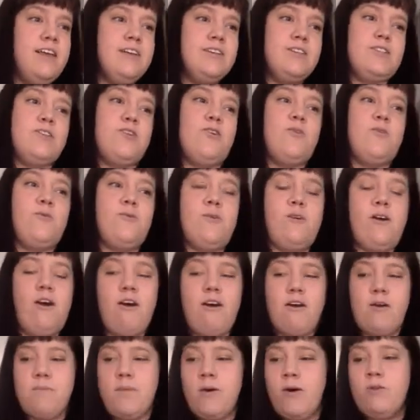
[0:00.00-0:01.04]
so
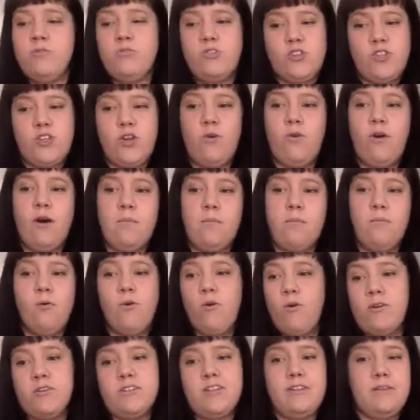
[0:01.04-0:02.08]
our posts show up
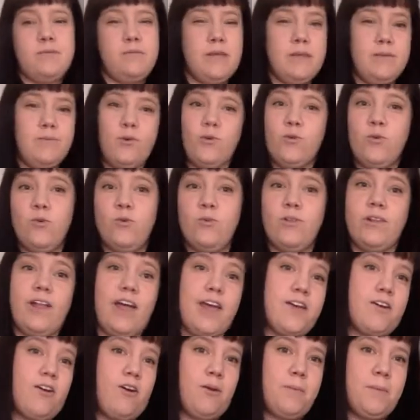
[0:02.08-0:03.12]
more to the people who
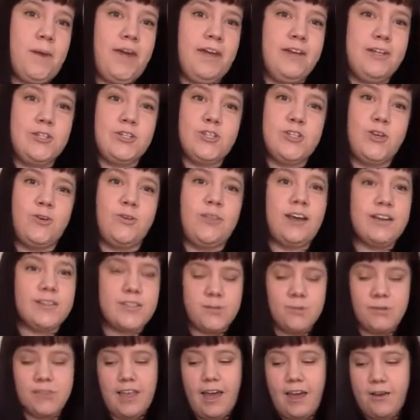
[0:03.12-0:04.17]
like our page. So
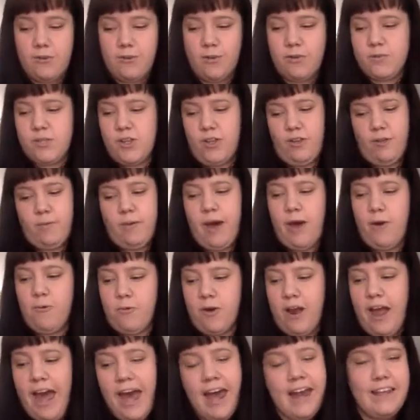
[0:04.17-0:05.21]
that's what that group's all about.
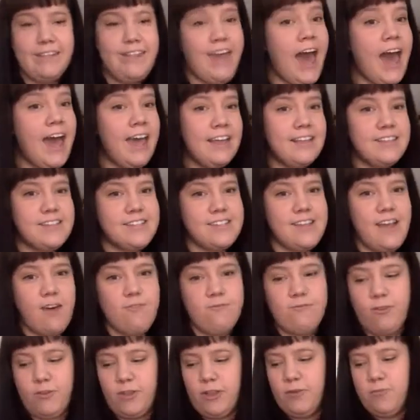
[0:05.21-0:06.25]
We're adding that. It's
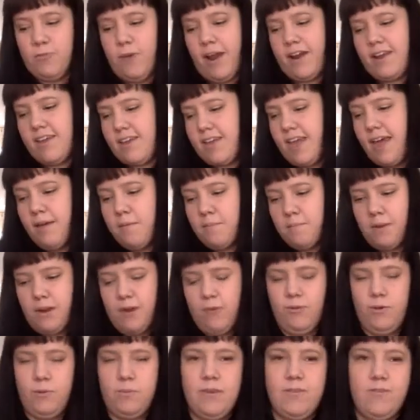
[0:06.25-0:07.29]
not fully ready yet, but
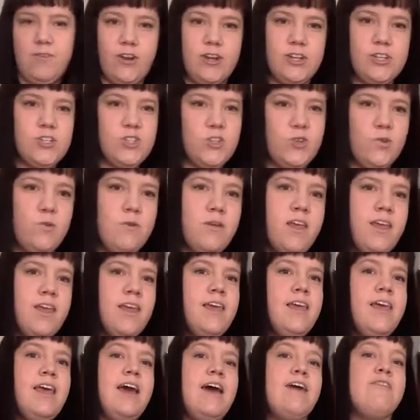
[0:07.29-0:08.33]
it will be very soon.
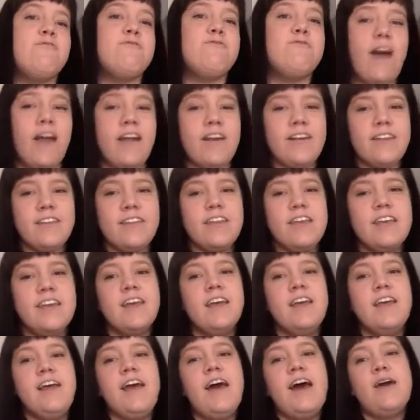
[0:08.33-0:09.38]
And
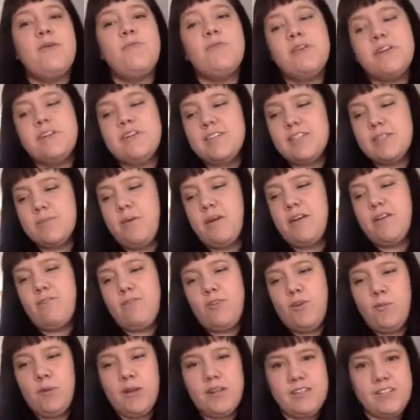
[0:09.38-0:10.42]
finally, I wanted to spend a
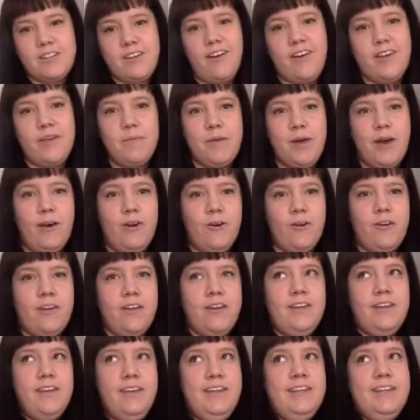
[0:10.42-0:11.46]
few minutes talking about
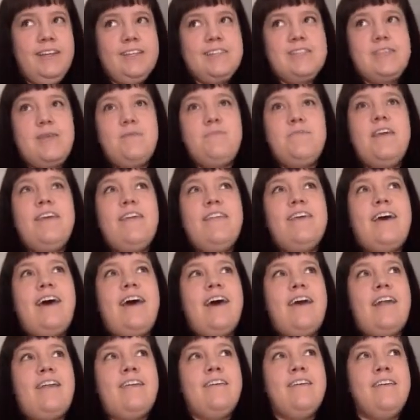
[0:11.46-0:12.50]
something
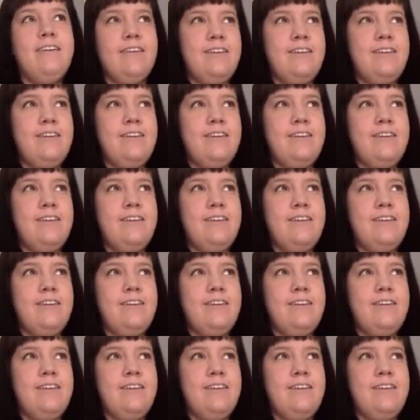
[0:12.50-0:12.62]
that